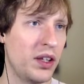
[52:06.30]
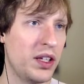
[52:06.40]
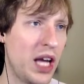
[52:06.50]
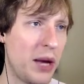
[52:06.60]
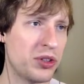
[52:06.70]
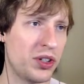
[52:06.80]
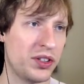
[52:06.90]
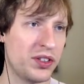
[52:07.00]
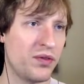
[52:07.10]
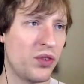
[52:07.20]
They captured
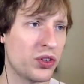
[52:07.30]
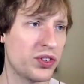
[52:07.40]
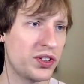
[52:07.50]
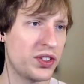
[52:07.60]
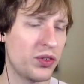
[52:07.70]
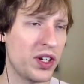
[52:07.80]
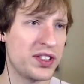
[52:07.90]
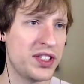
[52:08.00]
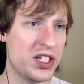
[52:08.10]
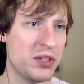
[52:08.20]
us and forced us to
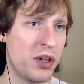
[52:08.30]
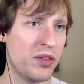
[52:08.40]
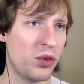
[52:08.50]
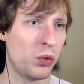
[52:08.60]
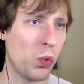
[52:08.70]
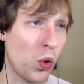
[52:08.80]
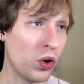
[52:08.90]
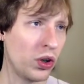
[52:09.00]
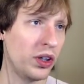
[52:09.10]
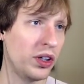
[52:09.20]
raise Digimon for
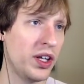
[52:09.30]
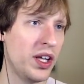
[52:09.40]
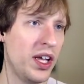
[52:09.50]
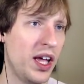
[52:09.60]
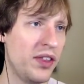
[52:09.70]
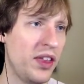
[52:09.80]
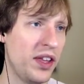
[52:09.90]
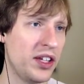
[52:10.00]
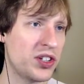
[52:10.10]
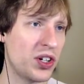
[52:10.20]
war. And
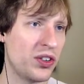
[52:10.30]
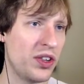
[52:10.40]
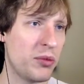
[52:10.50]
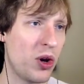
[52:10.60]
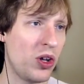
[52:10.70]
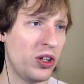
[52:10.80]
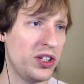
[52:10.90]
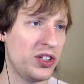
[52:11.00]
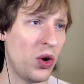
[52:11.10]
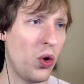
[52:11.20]
then they turned them all
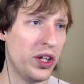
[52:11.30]
into